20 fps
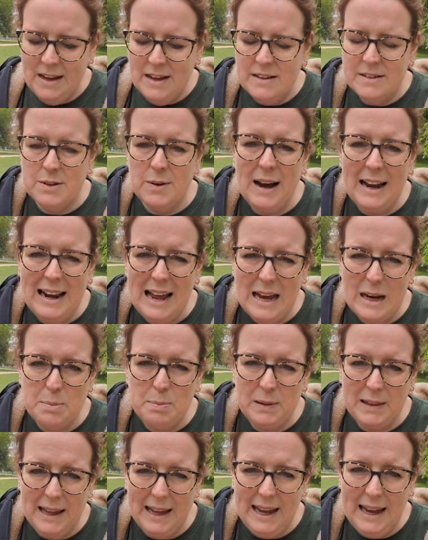So I like
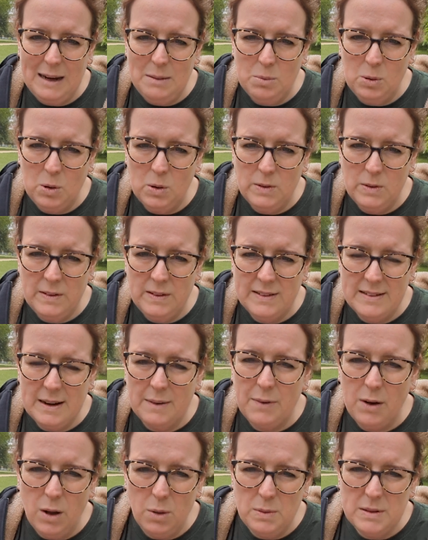plain ones.
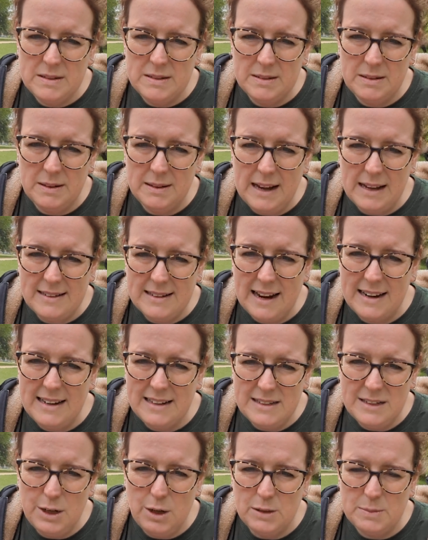I've always
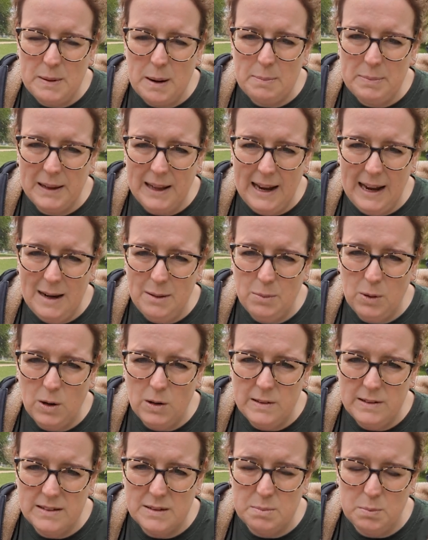tended to use my plain
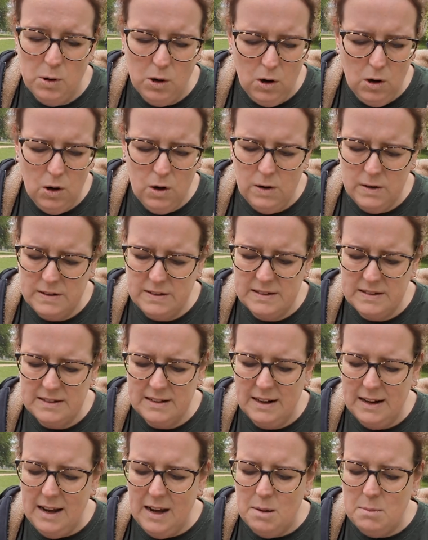ones most,
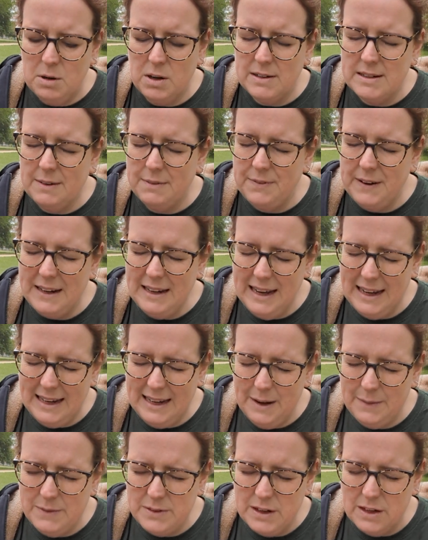because I think it
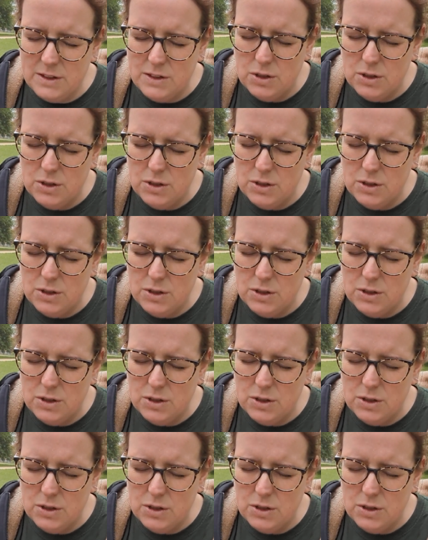gives a